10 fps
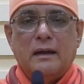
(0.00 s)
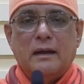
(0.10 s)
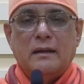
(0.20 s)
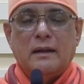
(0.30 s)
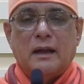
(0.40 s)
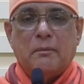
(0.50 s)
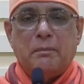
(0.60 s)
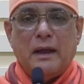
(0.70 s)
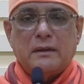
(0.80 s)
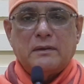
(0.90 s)
the
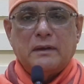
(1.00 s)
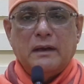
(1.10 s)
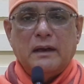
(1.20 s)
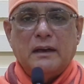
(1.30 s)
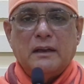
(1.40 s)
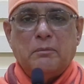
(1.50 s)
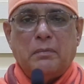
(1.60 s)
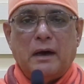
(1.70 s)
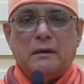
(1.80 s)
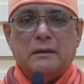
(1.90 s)
capacity and the
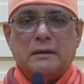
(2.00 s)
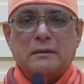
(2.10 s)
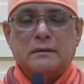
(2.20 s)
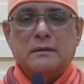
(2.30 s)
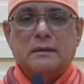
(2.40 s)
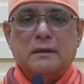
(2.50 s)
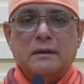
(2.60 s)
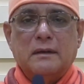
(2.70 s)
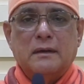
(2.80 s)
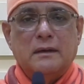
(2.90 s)
power,
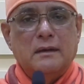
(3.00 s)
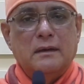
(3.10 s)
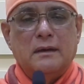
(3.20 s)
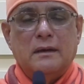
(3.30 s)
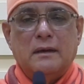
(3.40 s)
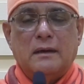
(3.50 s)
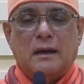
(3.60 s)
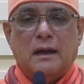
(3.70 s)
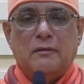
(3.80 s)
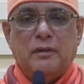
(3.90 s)
the
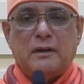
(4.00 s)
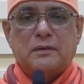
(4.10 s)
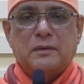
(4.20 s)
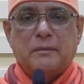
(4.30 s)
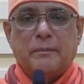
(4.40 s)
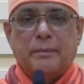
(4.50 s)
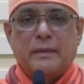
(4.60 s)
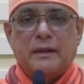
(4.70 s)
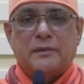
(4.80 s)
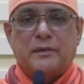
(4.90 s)
conviction,
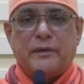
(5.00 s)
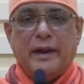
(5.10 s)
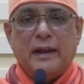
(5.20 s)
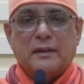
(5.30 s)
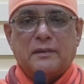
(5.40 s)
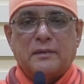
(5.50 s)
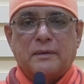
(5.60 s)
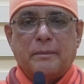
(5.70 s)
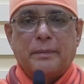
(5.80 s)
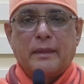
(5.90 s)
the strength
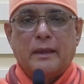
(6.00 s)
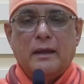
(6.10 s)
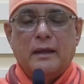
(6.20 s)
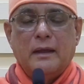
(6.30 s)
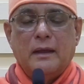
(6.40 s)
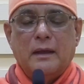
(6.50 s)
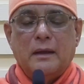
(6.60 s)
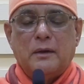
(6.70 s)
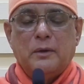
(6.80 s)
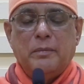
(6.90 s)

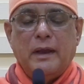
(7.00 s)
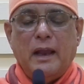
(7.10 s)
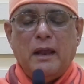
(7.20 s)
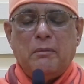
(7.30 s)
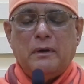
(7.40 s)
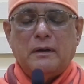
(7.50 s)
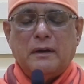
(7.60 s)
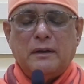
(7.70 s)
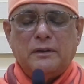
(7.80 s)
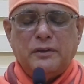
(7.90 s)
to be able to
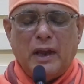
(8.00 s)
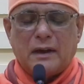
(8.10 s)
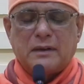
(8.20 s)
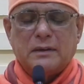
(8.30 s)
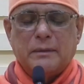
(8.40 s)
reject